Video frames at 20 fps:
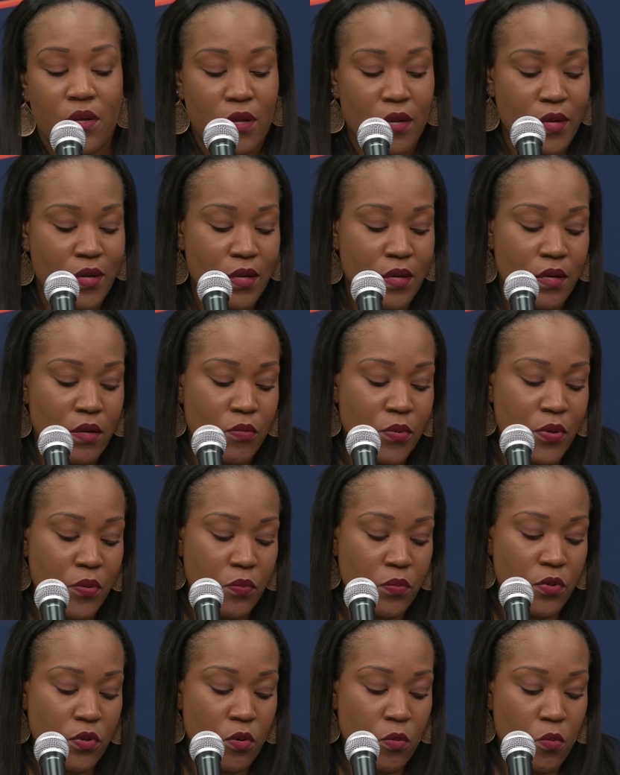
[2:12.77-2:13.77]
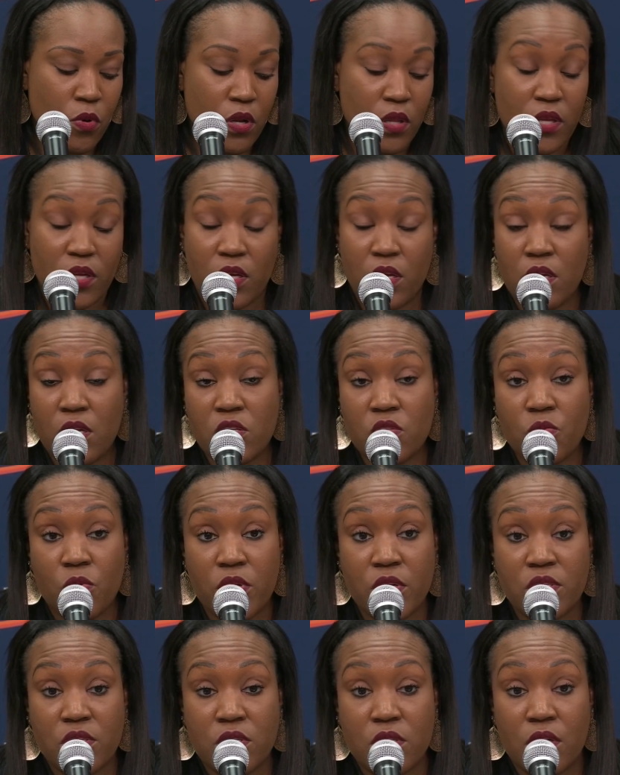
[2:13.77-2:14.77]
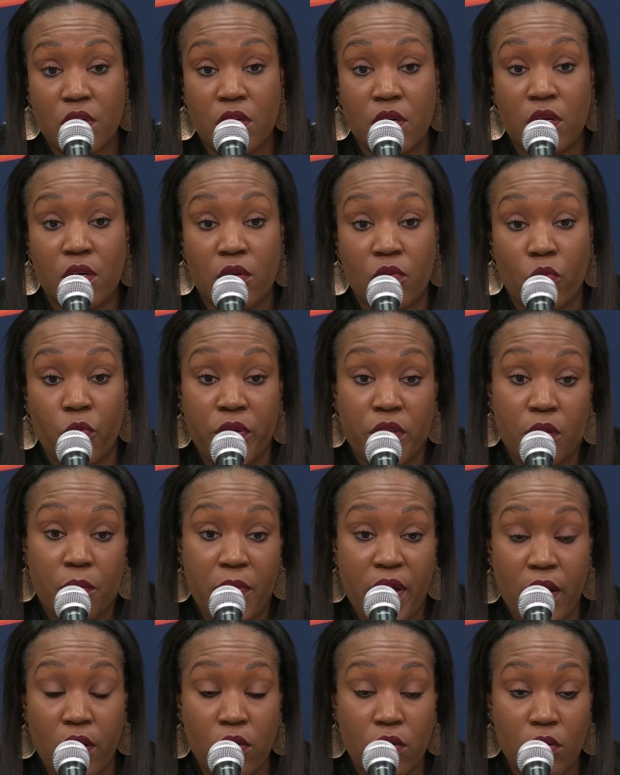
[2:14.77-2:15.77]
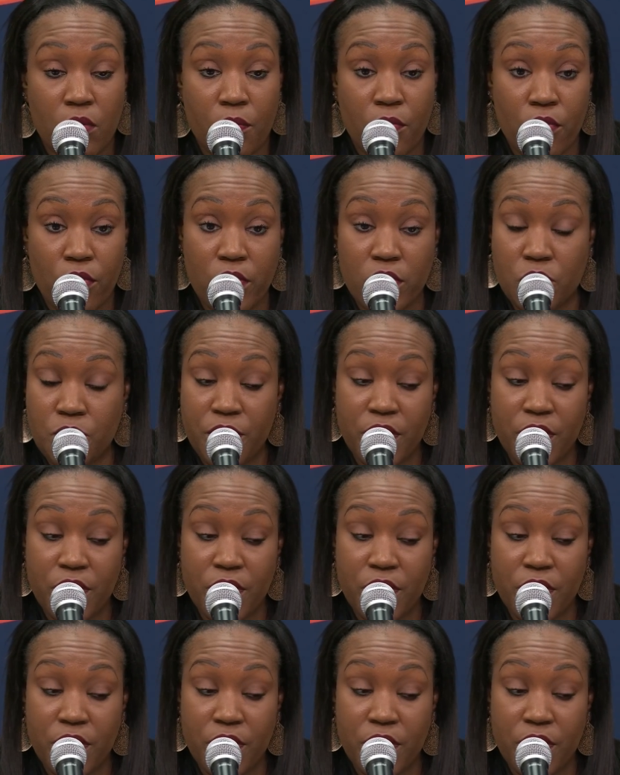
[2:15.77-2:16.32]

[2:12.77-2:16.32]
Uh, we, you know, one of the keys was to win the battle on the boards.